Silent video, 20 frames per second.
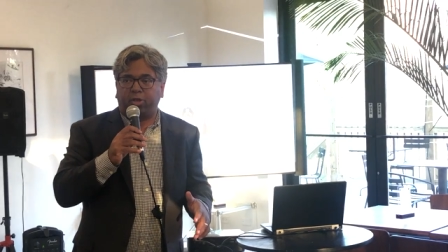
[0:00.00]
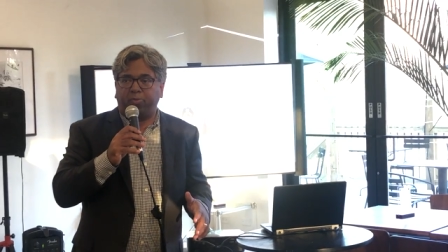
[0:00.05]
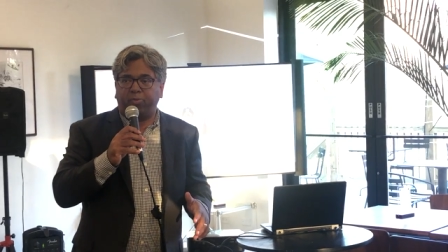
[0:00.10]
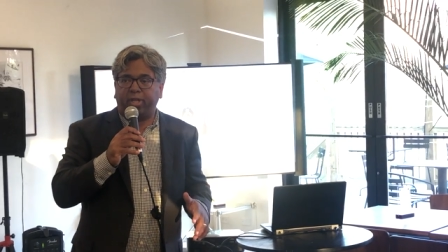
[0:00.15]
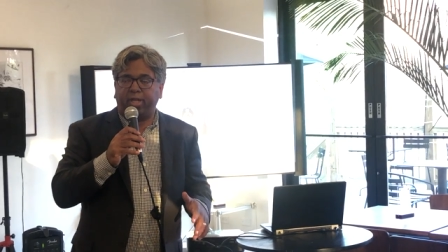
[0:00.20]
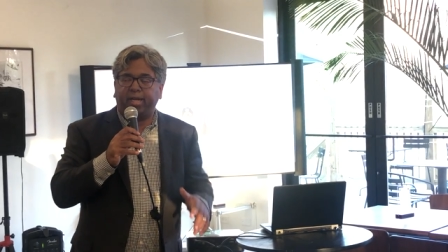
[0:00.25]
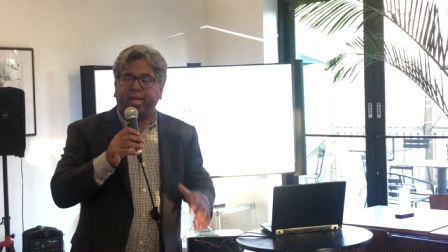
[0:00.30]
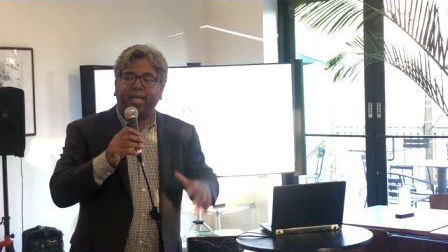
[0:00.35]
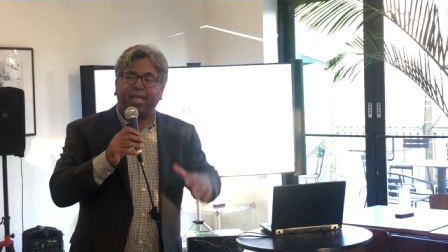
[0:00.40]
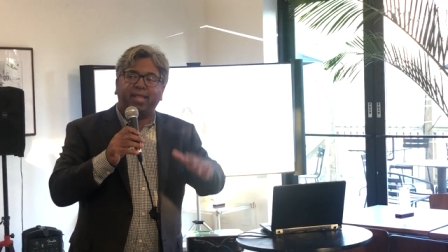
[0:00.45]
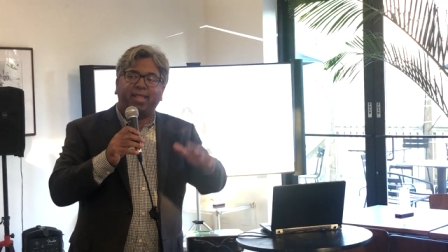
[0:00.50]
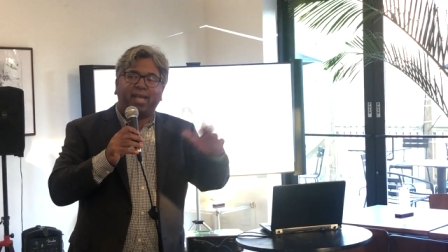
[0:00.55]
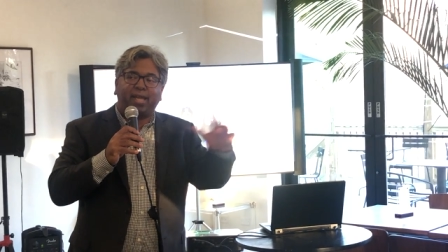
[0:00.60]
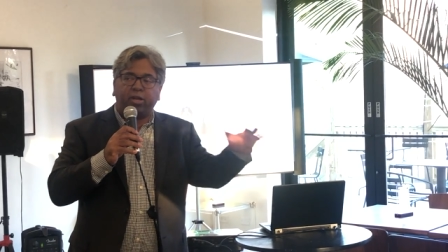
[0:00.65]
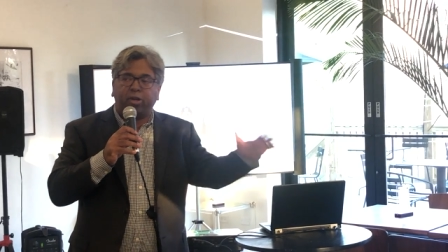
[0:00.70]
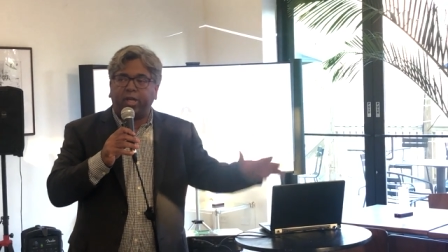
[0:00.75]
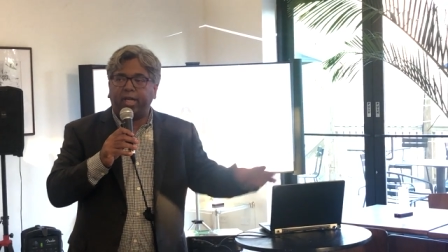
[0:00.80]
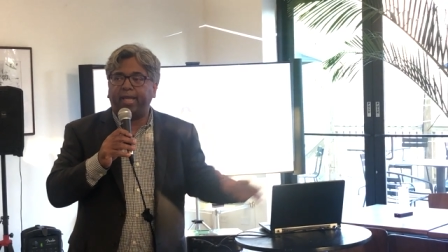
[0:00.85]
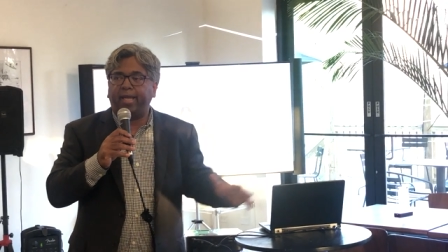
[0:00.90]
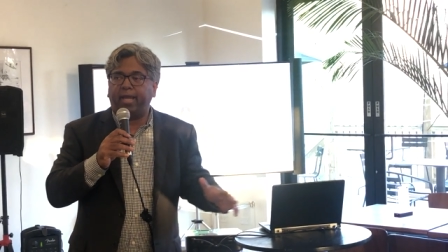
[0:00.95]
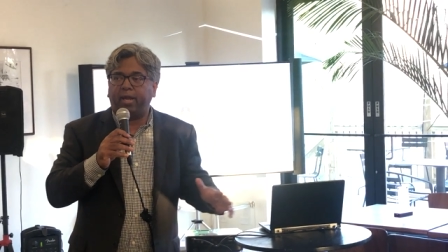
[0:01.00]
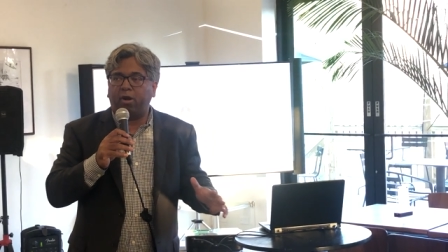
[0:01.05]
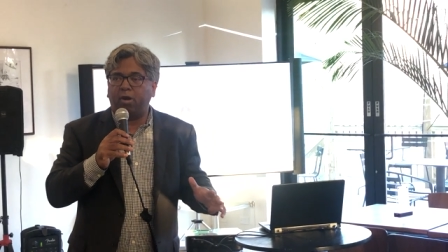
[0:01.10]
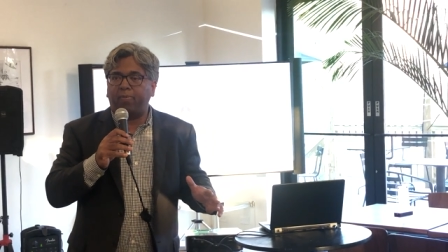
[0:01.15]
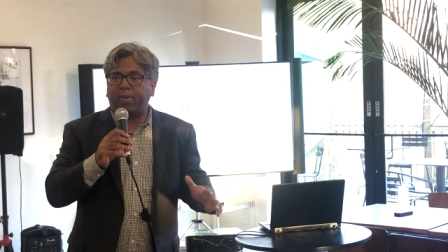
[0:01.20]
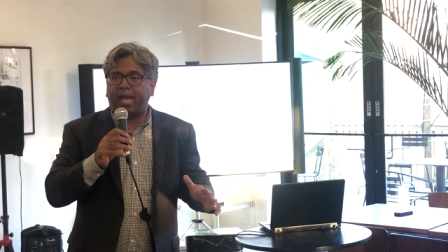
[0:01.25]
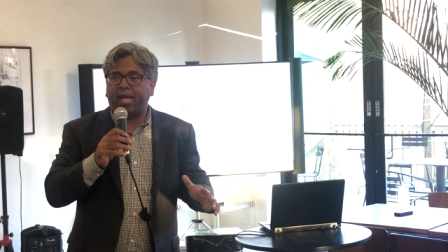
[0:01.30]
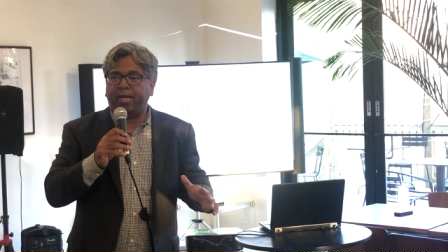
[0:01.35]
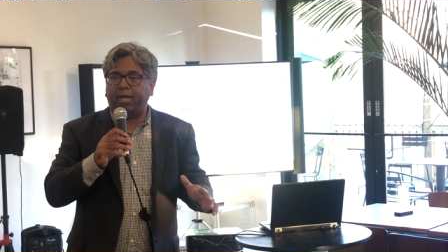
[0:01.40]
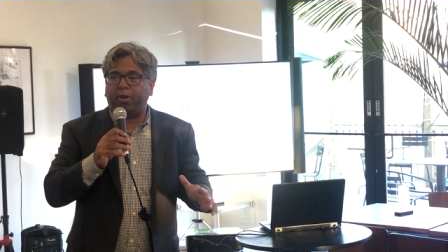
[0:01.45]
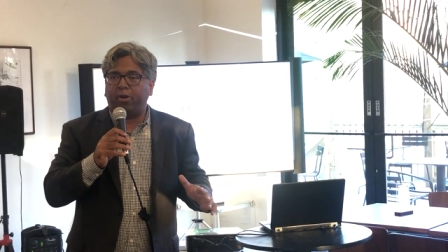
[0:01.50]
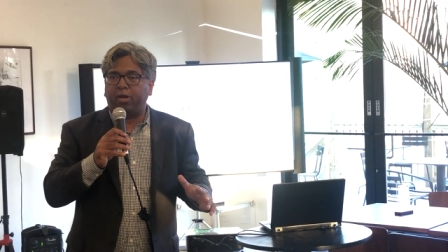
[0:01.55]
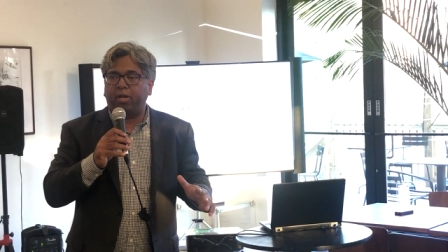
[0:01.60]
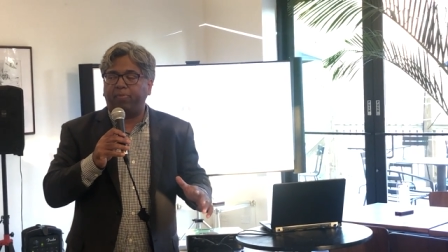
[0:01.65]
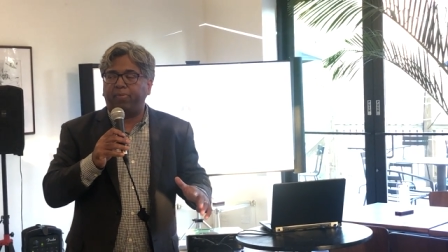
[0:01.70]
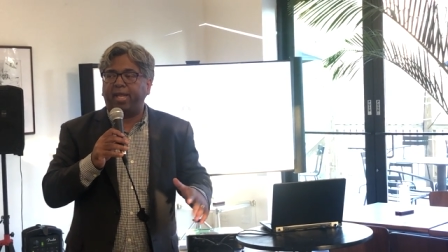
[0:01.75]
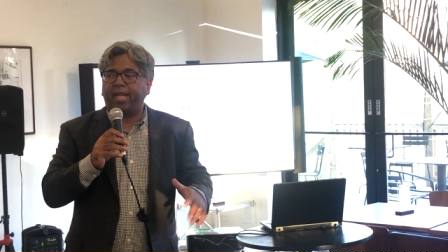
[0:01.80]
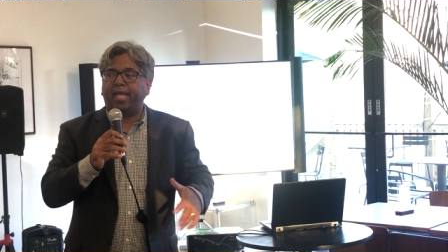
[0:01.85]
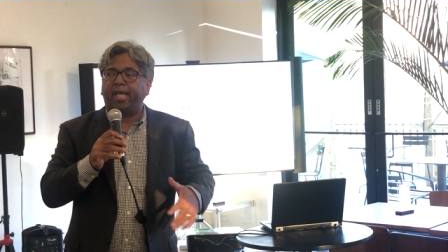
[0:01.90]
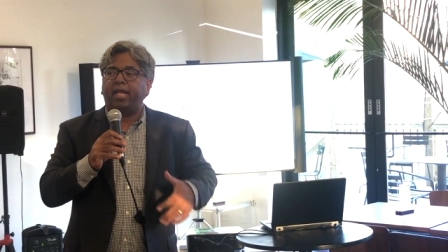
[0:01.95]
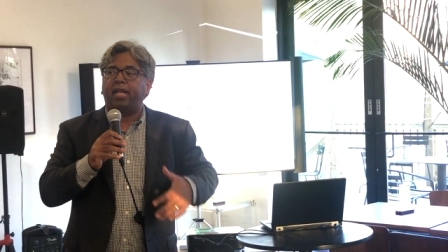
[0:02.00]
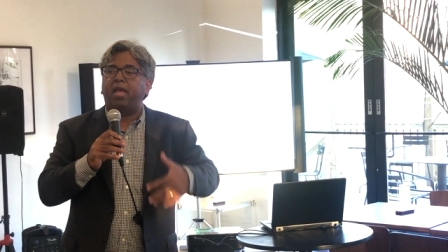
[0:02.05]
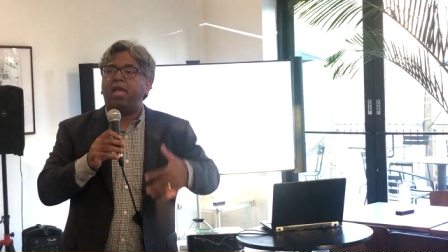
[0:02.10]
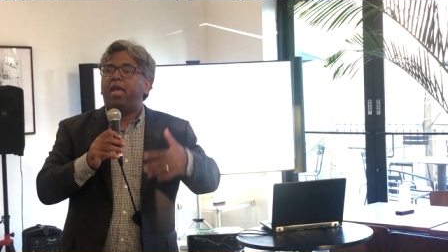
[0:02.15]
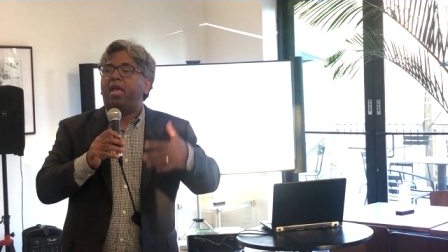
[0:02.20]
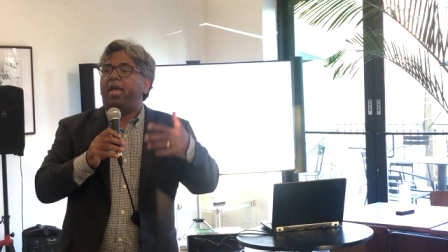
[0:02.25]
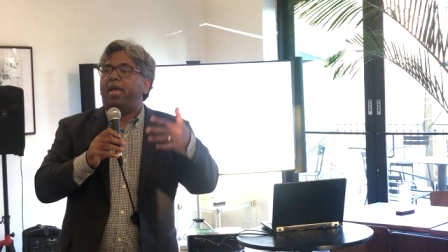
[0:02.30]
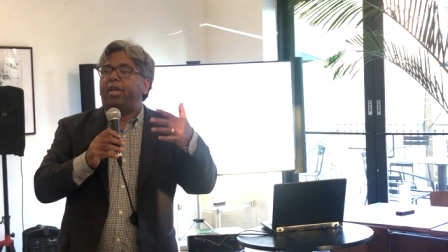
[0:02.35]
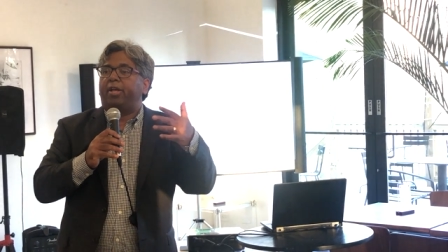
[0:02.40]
community that you're gonna hear about here in a minute.